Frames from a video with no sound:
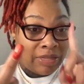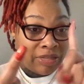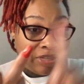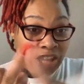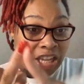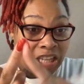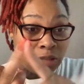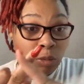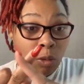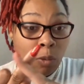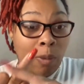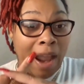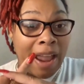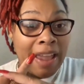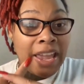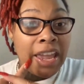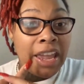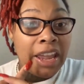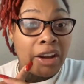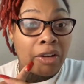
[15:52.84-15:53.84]
This one right
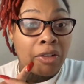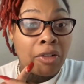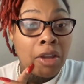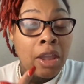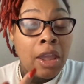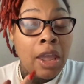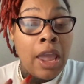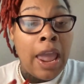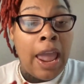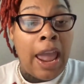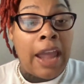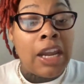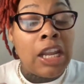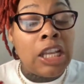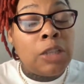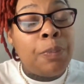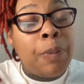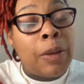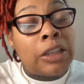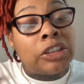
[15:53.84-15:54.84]
here. And
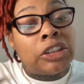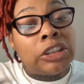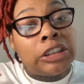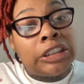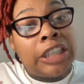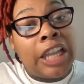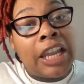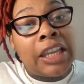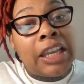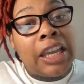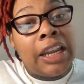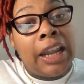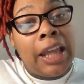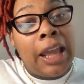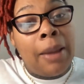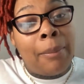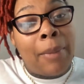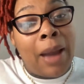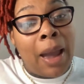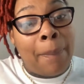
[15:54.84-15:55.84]
this bitch stick it
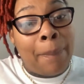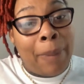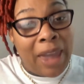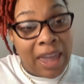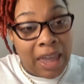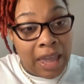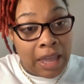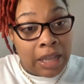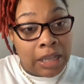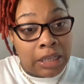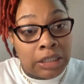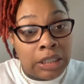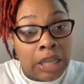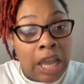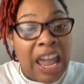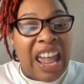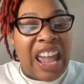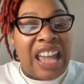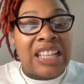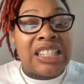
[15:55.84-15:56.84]
in my pants
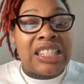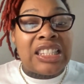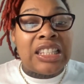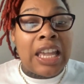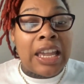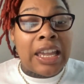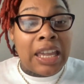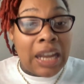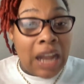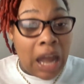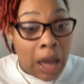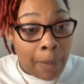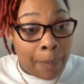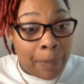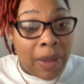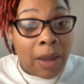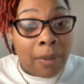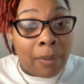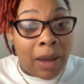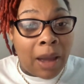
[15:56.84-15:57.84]
and stick it up
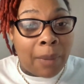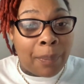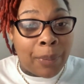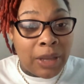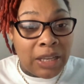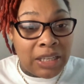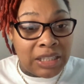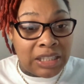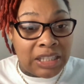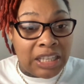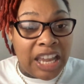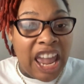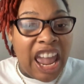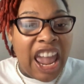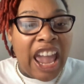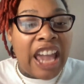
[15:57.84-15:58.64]
in my pussy.